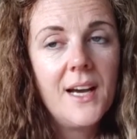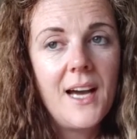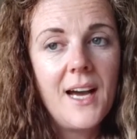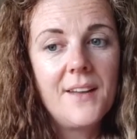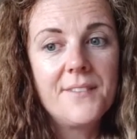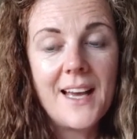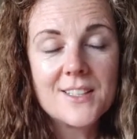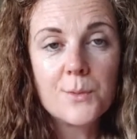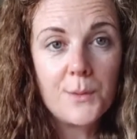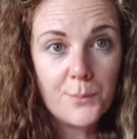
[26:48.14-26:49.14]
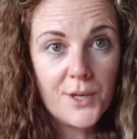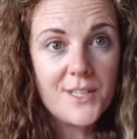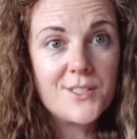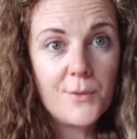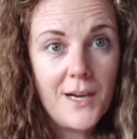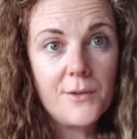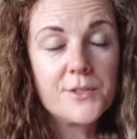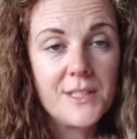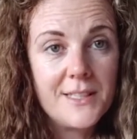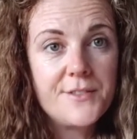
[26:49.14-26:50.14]
And that's what brings you out.
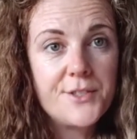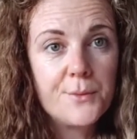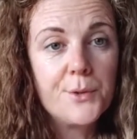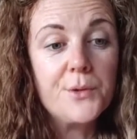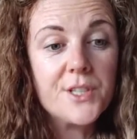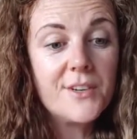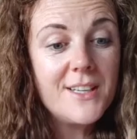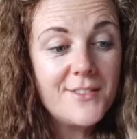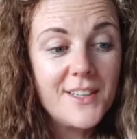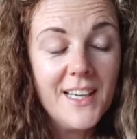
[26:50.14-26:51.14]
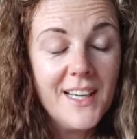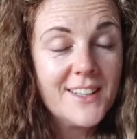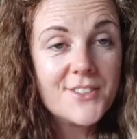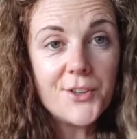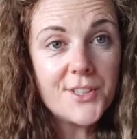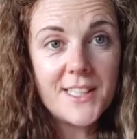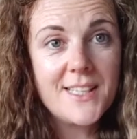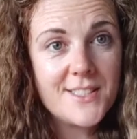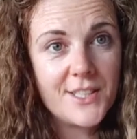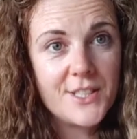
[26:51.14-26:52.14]
So it lifts your mood. Or even there's other
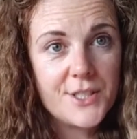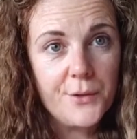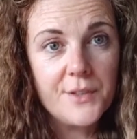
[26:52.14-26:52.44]
things you can do.